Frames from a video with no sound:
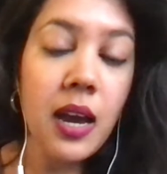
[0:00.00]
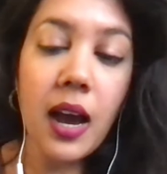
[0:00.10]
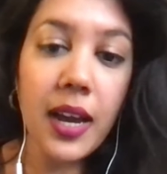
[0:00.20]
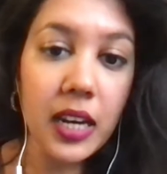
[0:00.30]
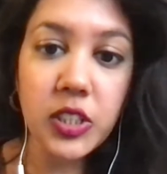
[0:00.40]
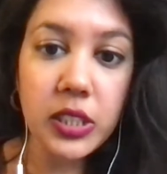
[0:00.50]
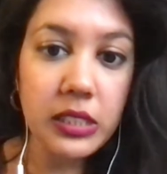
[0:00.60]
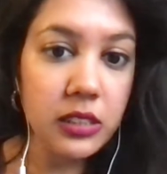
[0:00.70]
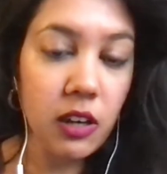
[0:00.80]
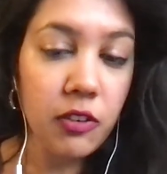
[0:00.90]
I actually
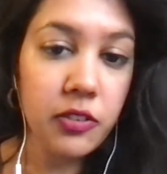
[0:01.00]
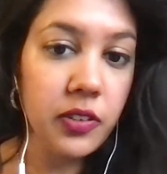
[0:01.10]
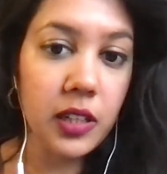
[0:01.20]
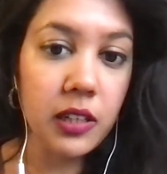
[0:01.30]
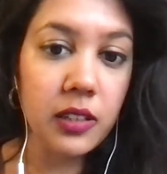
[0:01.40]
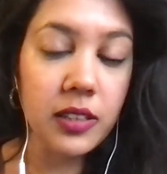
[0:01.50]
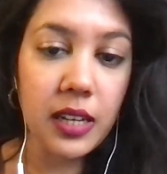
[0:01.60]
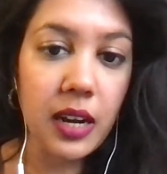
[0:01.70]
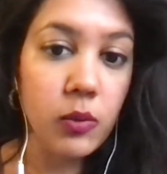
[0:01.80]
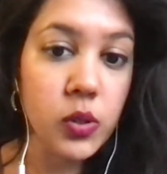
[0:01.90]
did not feel
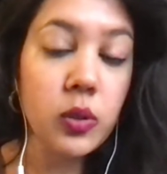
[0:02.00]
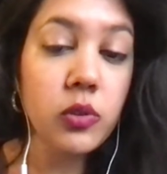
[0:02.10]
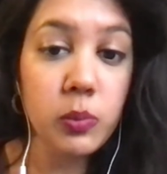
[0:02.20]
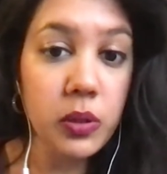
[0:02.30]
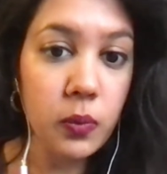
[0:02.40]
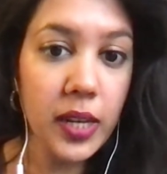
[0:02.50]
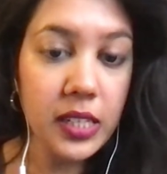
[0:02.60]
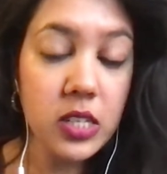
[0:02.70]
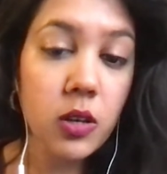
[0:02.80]
that I was going to be ready.